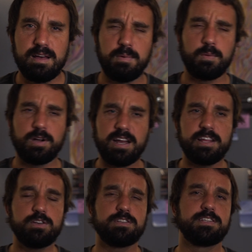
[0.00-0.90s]
But we're kind of
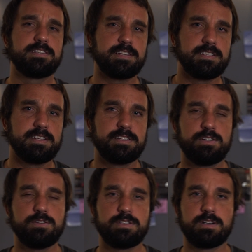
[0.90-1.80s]
used to 60. It's
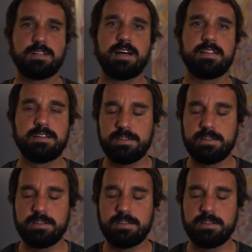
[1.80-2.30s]
used in a lot of